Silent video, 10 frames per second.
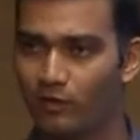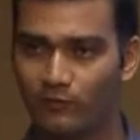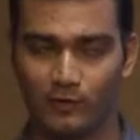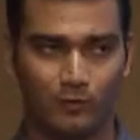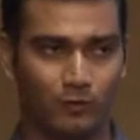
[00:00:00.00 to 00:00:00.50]

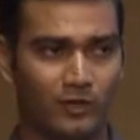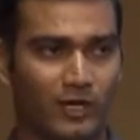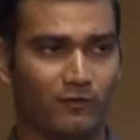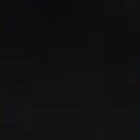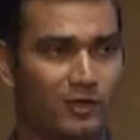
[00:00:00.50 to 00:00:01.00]
of a tool
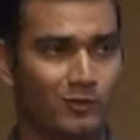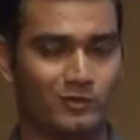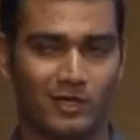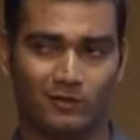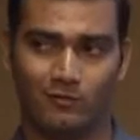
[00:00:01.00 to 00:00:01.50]
that we
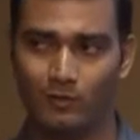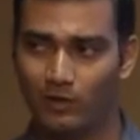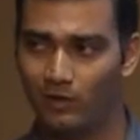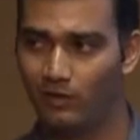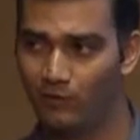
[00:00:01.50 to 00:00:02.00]
use at
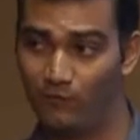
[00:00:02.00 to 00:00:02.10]
Google